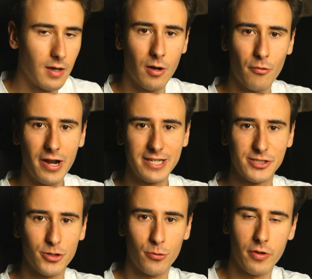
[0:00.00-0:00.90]
All right,
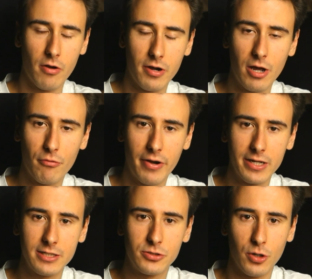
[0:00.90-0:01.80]
so we are now ready
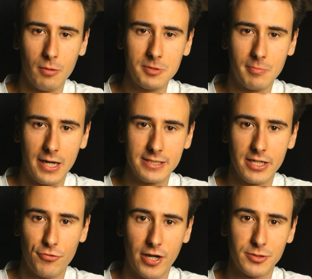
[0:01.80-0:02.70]
to optimize a
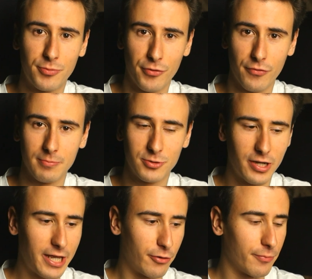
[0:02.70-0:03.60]
Rust program together.